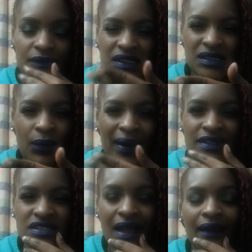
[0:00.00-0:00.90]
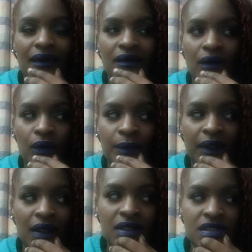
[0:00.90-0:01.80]
it's quite shocking though
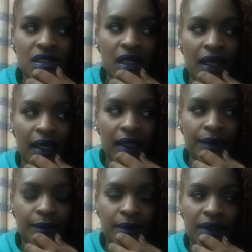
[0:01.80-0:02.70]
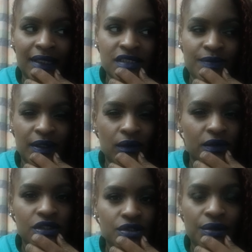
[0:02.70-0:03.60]
because it lets me know
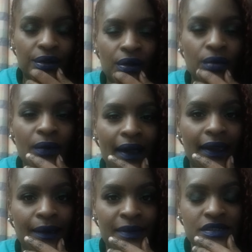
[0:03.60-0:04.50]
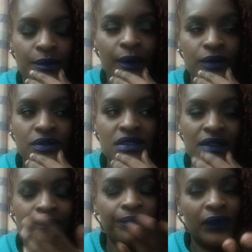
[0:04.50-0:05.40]
that you don't know who I am as a
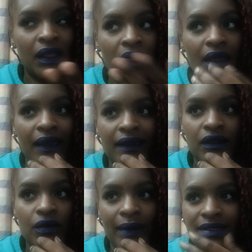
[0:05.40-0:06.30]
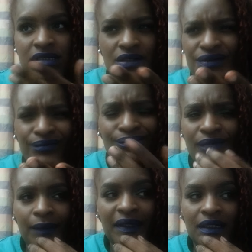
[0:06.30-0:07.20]
person. And granted,
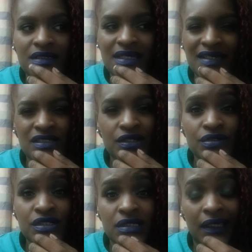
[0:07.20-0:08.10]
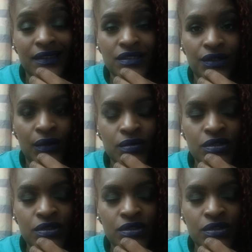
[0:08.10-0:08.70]
I mean, it takes years to get to know